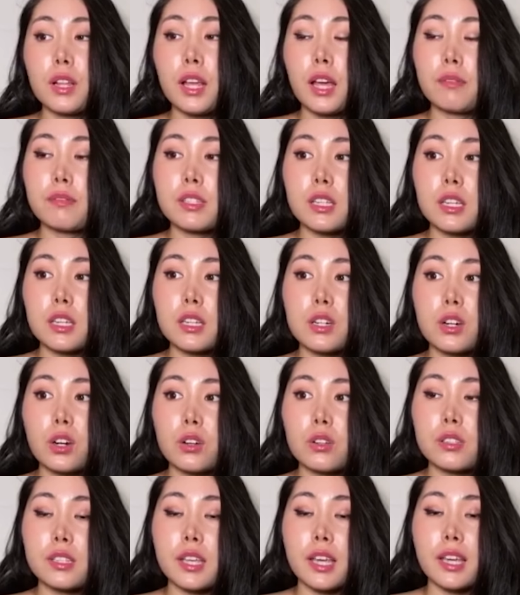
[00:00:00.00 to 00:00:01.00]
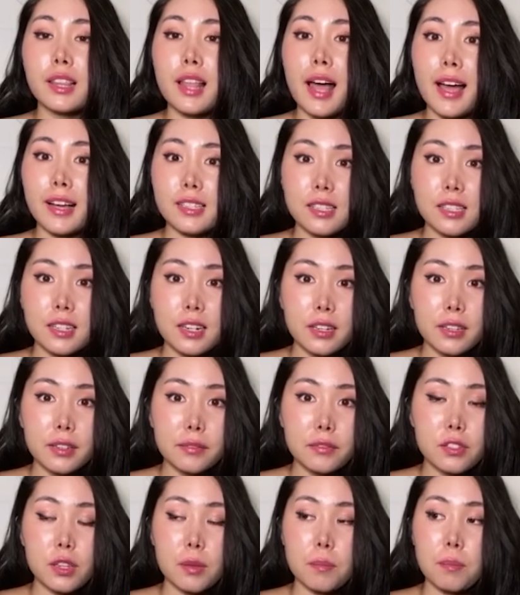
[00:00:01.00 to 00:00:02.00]
Well, I've seen girls take
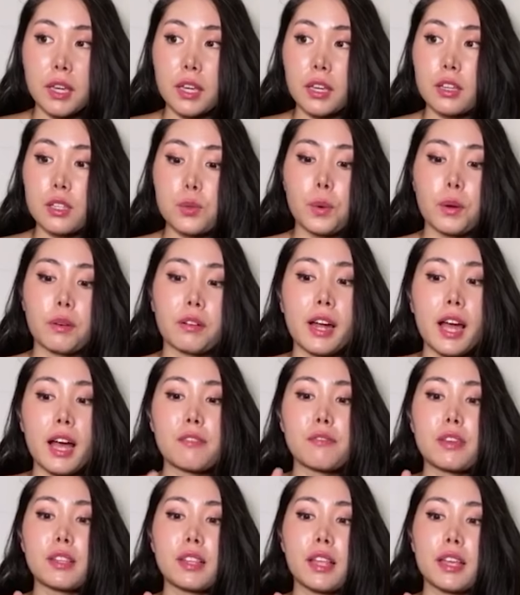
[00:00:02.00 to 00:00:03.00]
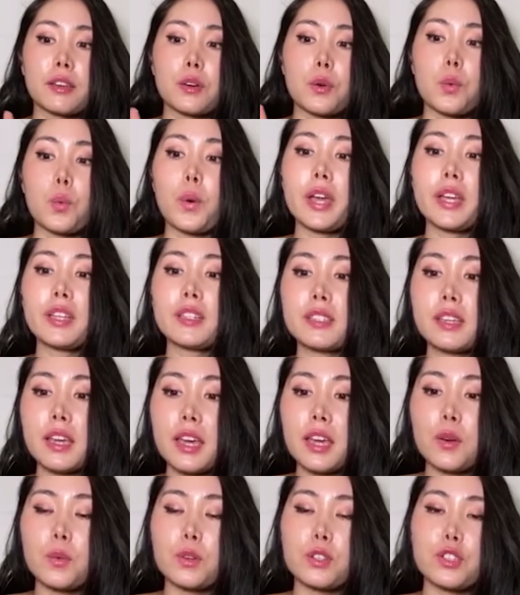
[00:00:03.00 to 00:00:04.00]
laxatives because we were having like a weight
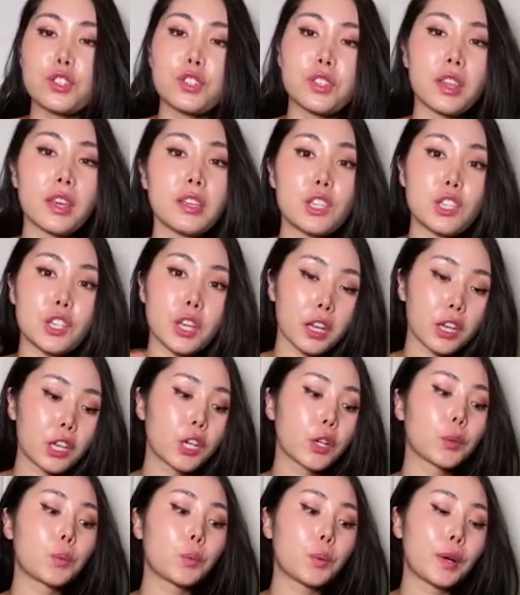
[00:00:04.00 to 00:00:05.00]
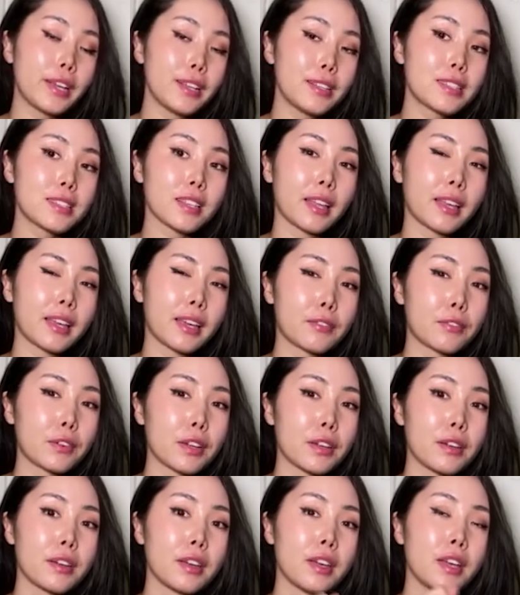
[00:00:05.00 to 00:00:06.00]
day, which they check your weight like
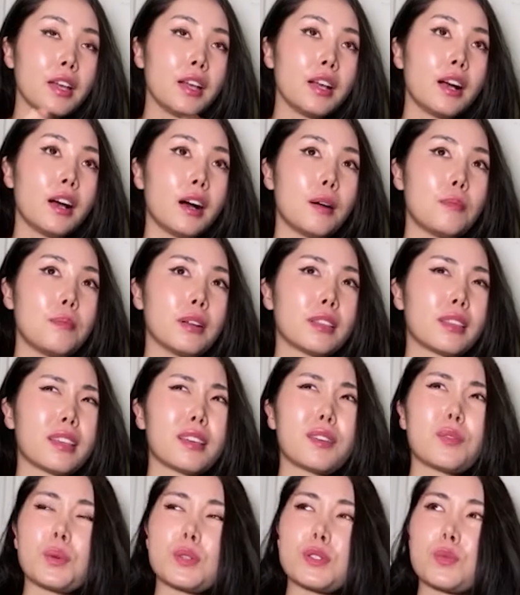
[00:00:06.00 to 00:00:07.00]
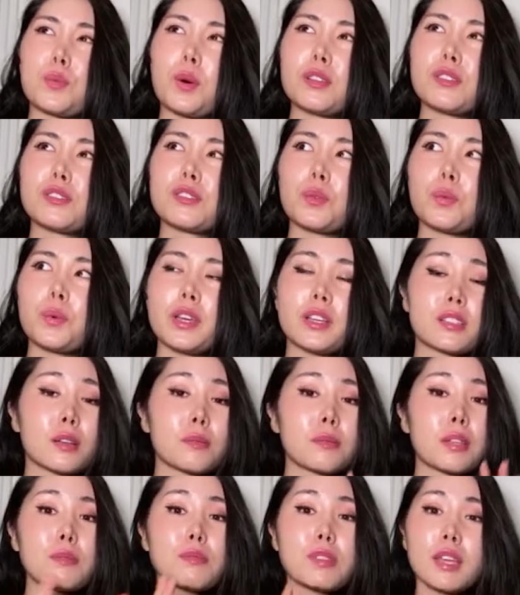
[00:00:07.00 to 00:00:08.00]
every, um, I think was once a week.
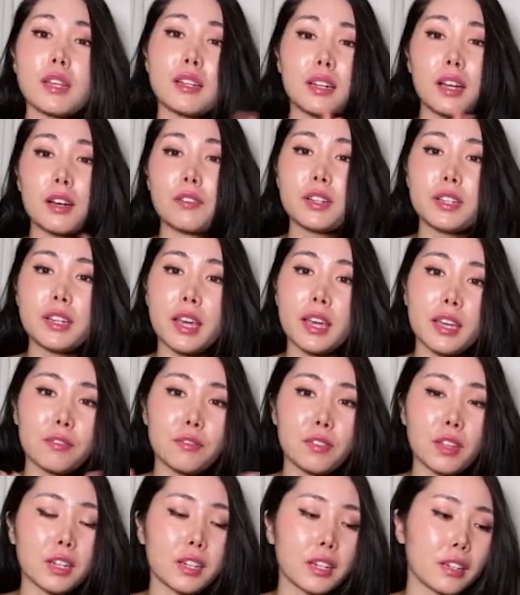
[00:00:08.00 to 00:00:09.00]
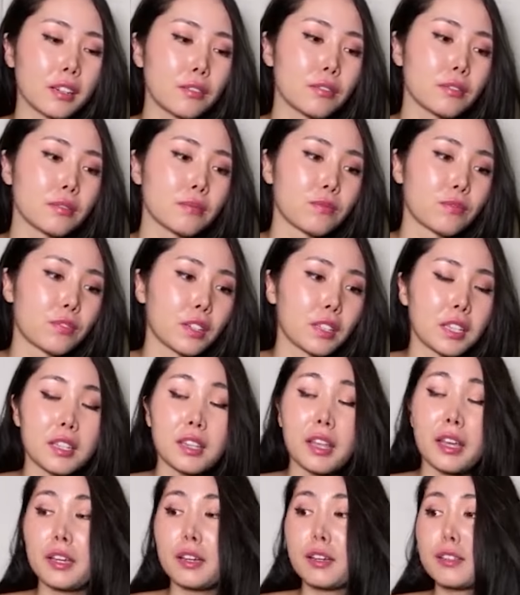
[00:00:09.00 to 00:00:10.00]
Sometimes they did it every day if they didn't
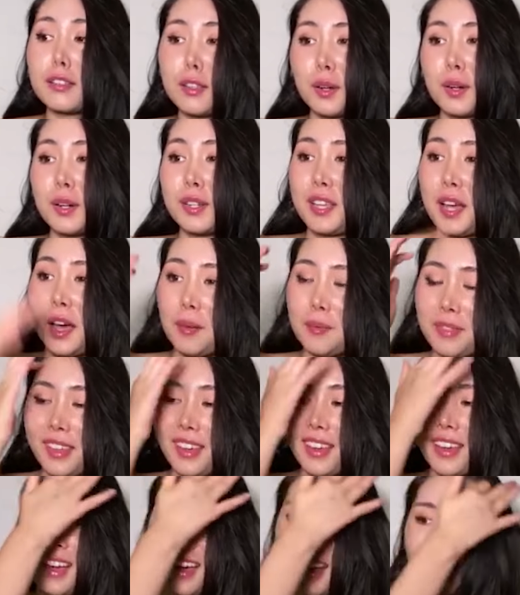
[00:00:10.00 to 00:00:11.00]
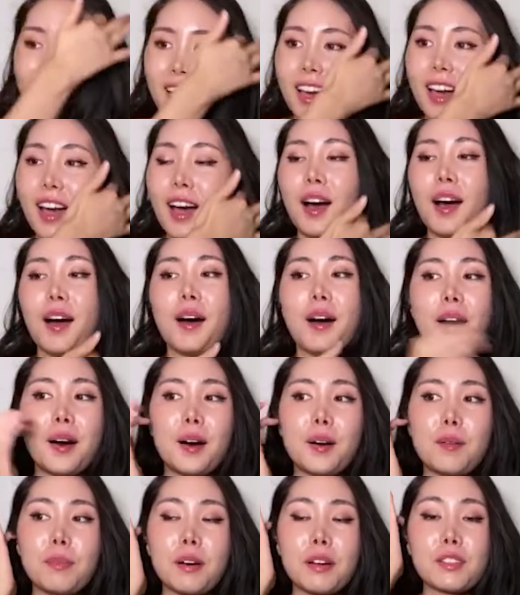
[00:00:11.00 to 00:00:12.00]
really like us or something.
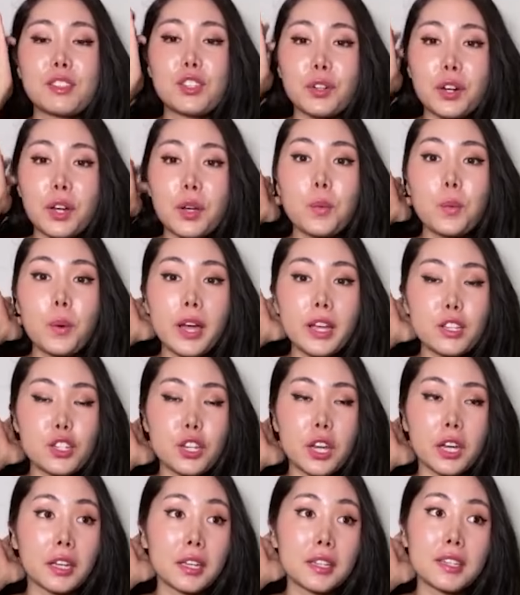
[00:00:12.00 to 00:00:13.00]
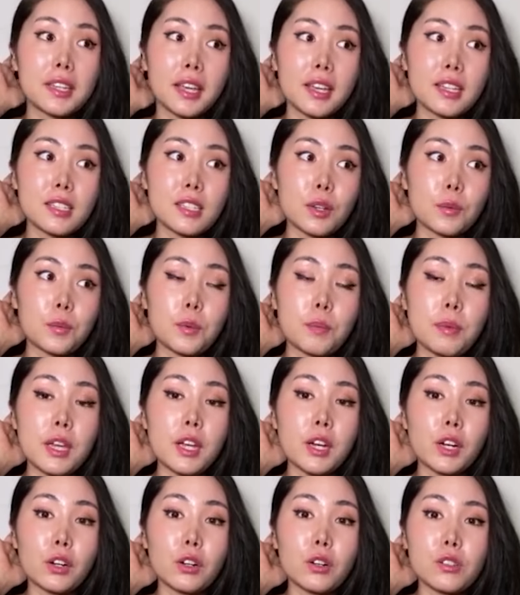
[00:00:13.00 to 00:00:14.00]
Uh, but during weight check-in days, there would
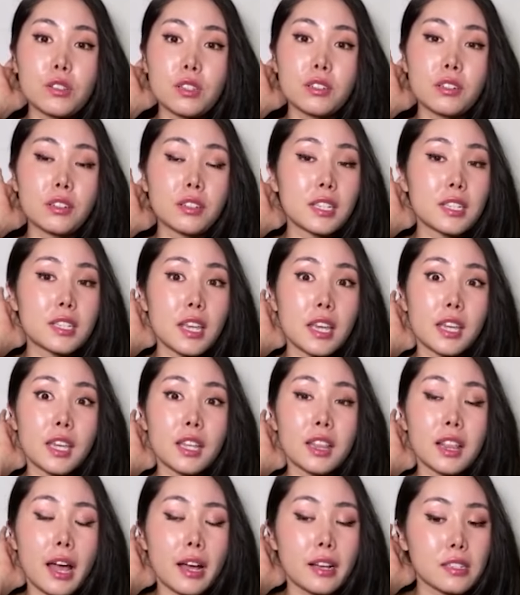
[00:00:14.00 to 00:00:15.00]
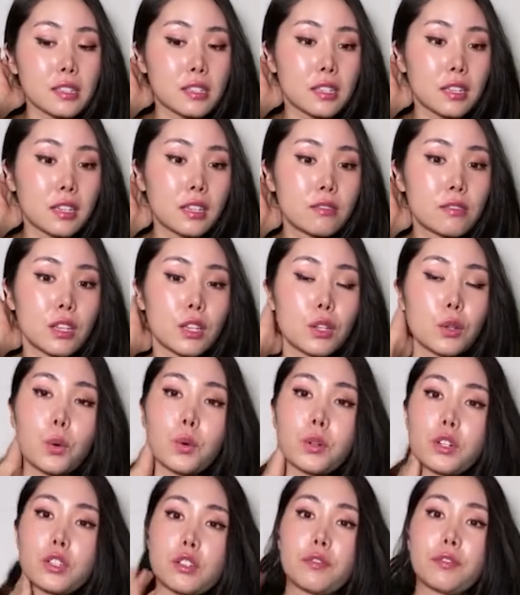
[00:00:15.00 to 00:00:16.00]
be girls literally taking laxatives in
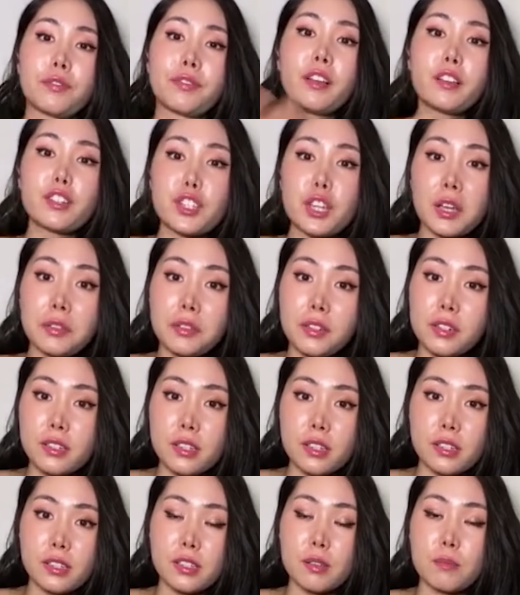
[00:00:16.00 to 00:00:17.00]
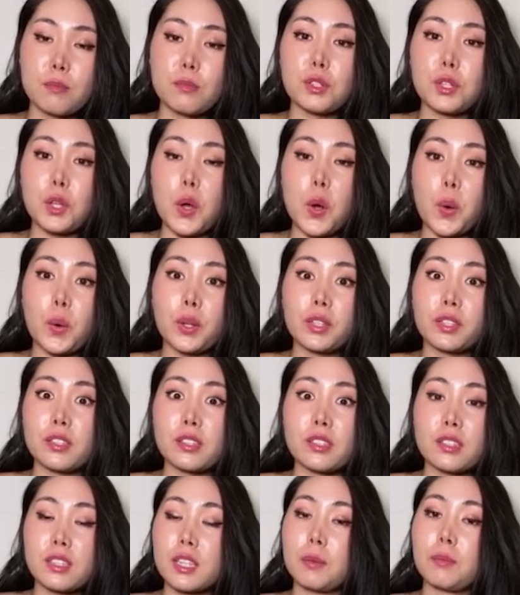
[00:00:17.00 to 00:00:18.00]
order to flush out their system so it
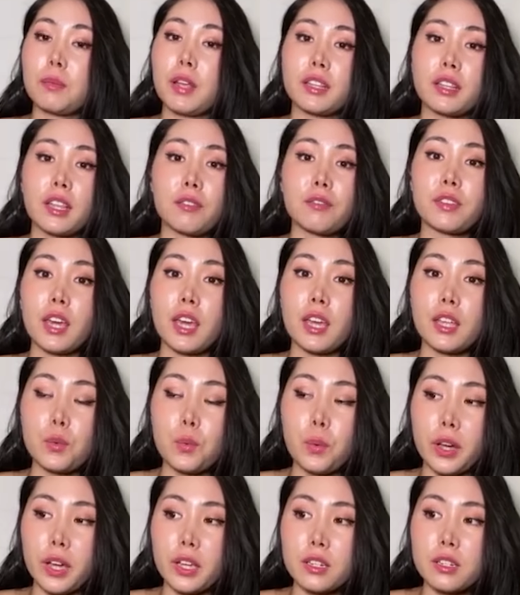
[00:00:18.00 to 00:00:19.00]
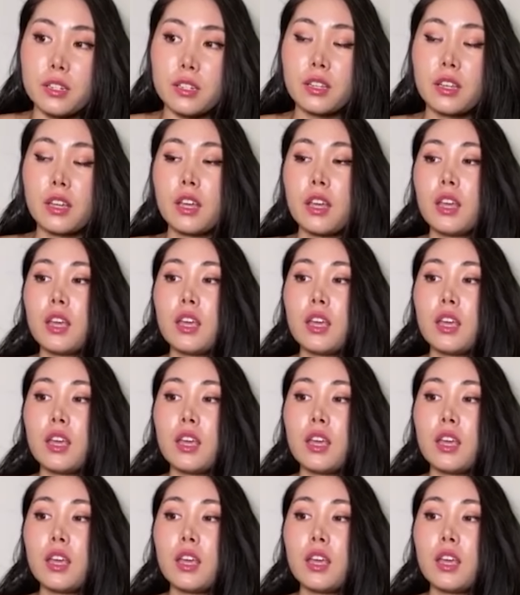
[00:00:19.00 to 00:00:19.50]
doesn't seem like they've gained weight.